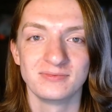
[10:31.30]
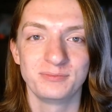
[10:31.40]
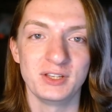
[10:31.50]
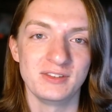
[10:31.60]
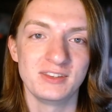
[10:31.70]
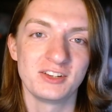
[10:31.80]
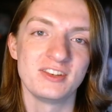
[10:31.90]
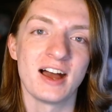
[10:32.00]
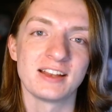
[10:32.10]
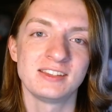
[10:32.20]
But there's
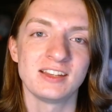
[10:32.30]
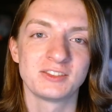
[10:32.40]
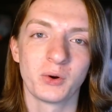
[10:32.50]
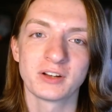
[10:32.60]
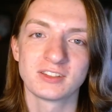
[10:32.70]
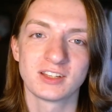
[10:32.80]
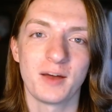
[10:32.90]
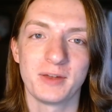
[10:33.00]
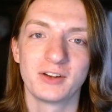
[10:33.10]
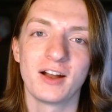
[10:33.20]
not six orcs
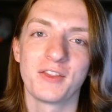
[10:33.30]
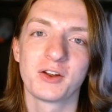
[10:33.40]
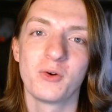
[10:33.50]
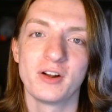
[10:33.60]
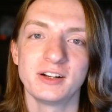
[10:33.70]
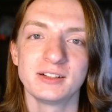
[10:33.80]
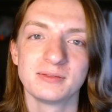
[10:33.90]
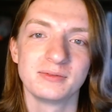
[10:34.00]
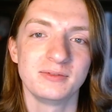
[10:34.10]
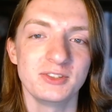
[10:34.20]
coming around the corner.
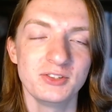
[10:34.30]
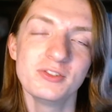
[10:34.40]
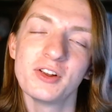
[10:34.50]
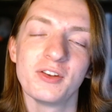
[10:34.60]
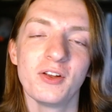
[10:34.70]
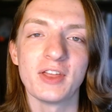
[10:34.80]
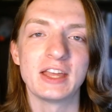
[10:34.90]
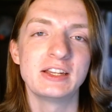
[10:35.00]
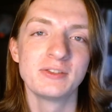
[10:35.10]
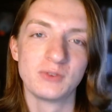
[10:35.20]
You don't know that,
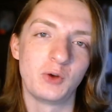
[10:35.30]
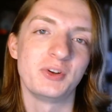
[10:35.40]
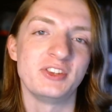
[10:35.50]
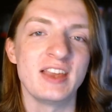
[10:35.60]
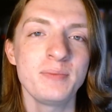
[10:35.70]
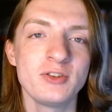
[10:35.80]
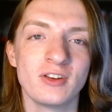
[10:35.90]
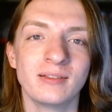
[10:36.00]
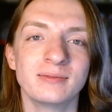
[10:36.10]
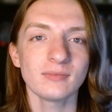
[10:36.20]
you didn't roll
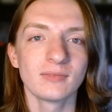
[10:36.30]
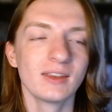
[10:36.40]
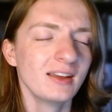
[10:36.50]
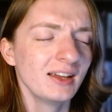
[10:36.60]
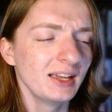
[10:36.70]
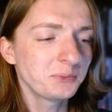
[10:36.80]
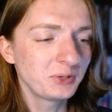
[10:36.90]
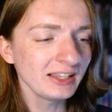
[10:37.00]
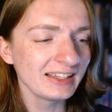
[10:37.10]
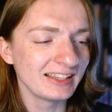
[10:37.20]
perception. It
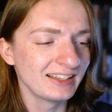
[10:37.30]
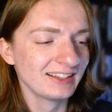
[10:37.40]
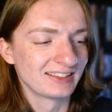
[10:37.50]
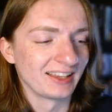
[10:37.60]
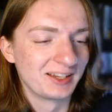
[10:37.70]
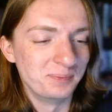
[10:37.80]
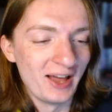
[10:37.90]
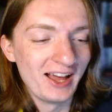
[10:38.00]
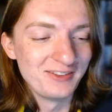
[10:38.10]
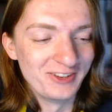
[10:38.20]
really is like a
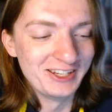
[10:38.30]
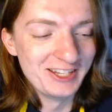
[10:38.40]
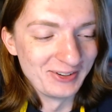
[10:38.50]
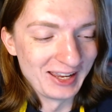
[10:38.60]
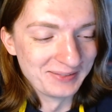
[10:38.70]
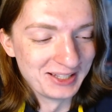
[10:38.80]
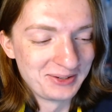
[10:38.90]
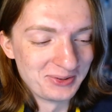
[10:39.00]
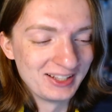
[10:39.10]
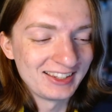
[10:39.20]
bad video game,
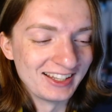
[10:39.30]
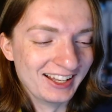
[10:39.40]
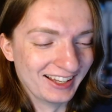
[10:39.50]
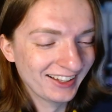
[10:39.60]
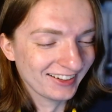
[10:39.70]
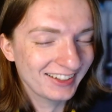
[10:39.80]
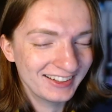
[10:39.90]
like what the hell?